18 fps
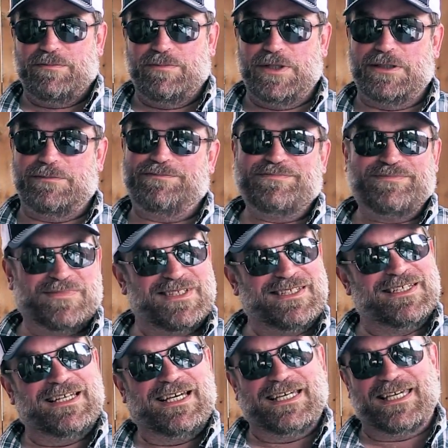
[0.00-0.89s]
But
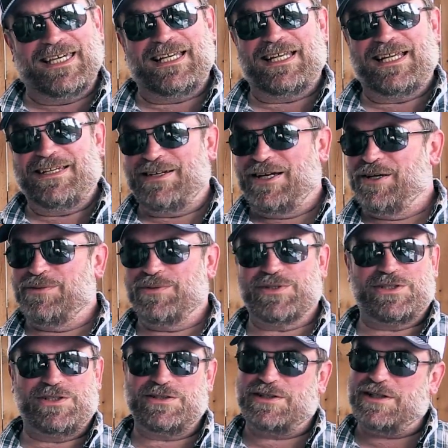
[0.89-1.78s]
again, it
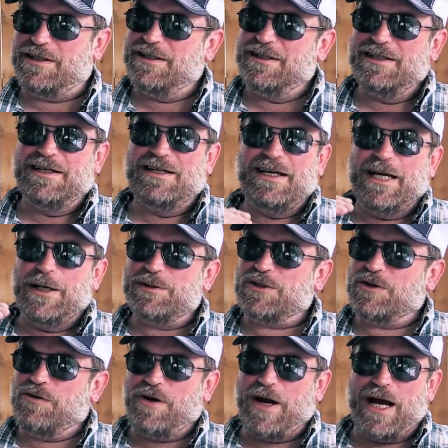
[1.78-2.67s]
was just it
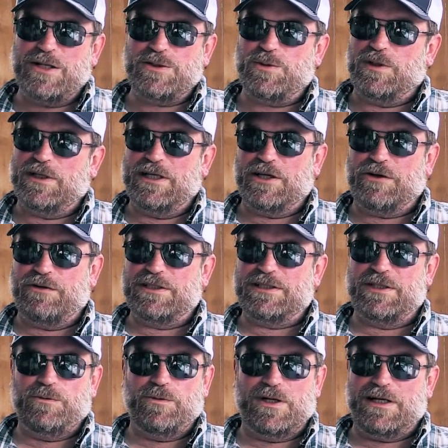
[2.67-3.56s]
was a gradual
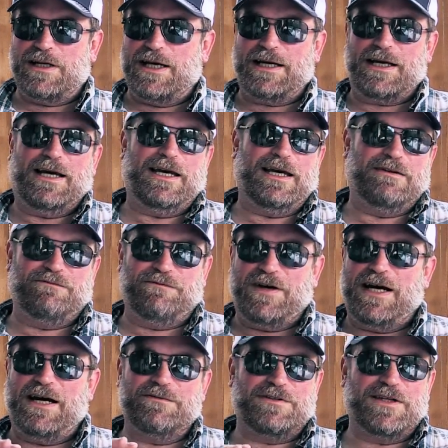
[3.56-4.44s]
increase. It wasn't like I had
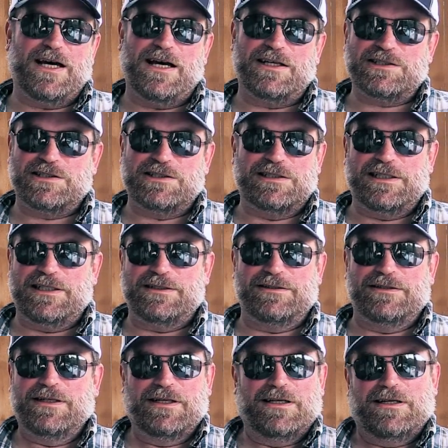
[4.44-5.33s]
5,000 and
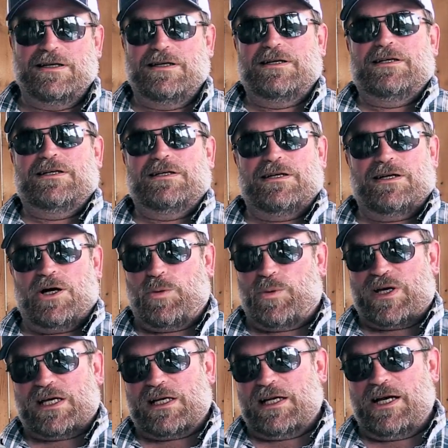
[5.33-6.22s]
then a
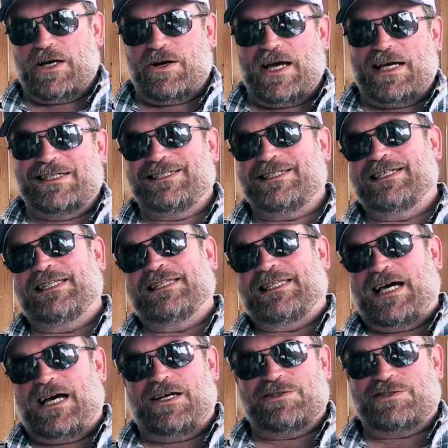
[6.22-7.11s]
week later had
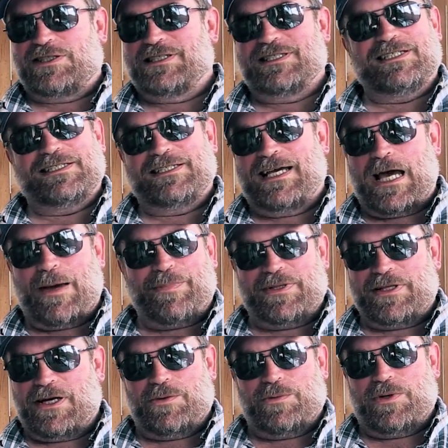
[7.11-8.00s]
10,000. It didn't
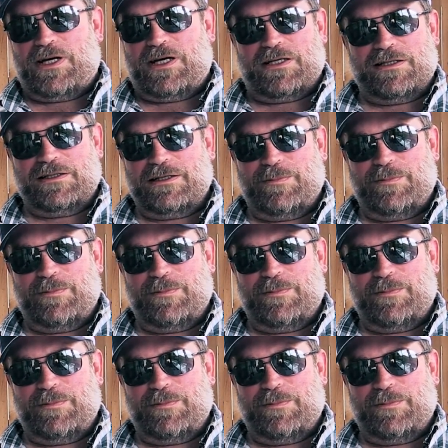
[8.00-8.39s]
happen that way.